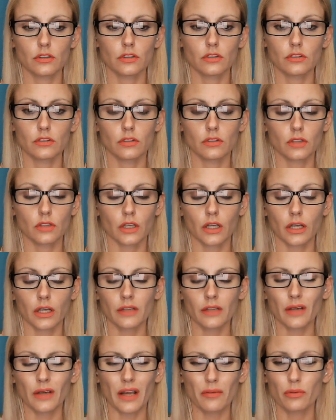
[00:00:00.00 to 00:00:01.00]
I,
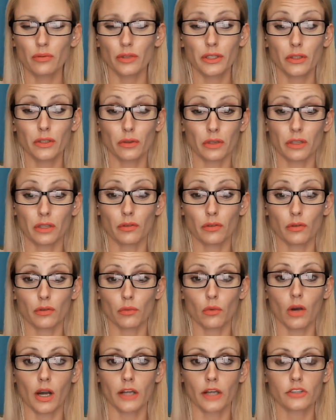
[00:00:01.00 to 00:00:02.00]
I really don't even
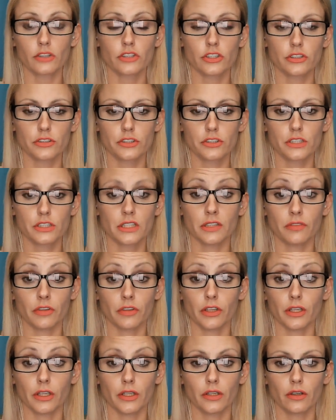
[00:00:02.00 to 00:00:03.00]
watch T
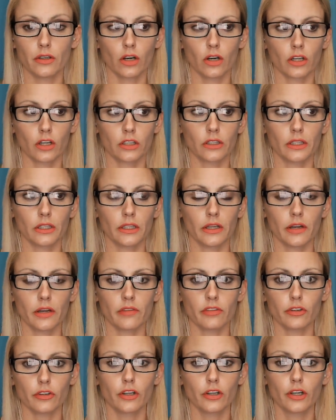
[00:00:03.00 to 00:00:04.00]
V, hardly
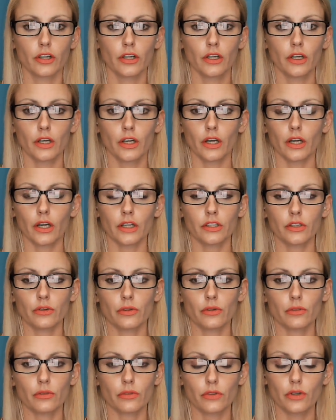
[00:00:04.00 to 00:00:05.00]
ever. I
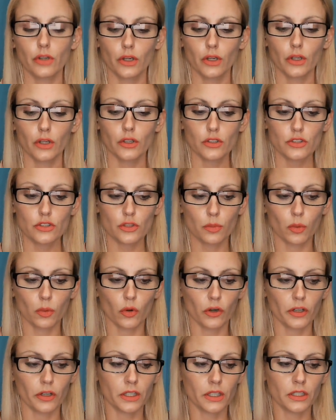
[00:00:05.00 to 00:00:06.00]
don't support
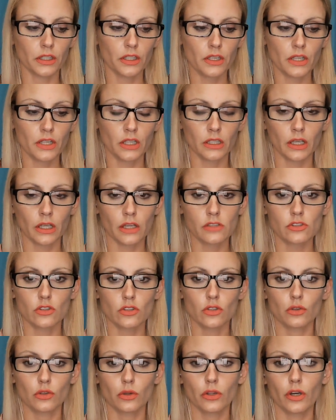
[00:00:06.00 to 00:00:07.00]
anything that has to do
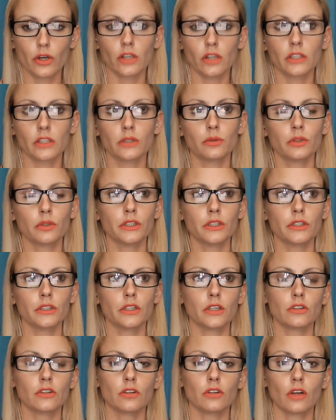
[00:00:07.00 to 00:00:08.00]
with Hollywood. I
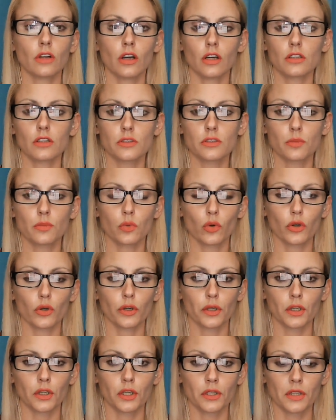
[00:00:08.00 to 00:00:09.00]
do not support
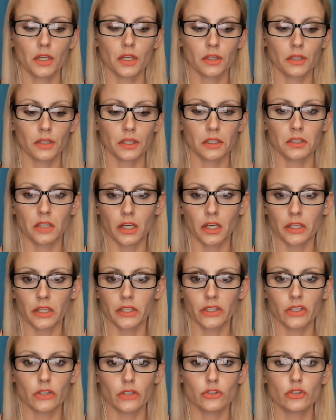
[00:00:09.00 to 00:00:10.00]
anything like
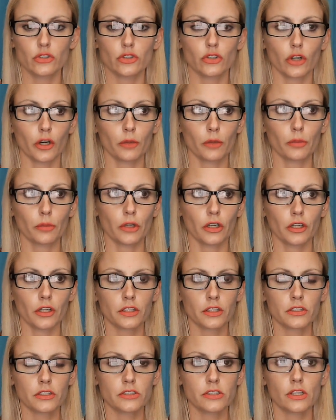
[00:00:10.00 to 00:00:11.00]
Nike,
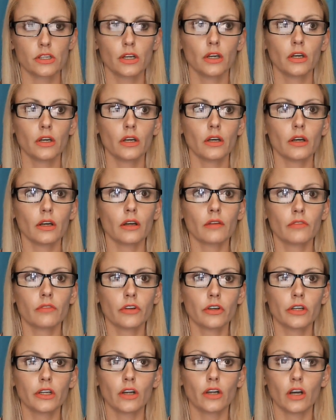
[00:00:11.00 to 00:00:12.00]
Starbucks. I'm very
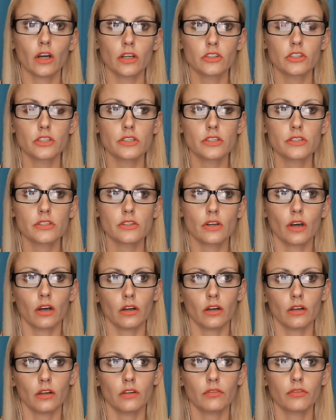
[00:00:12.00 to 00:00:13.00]
conscious of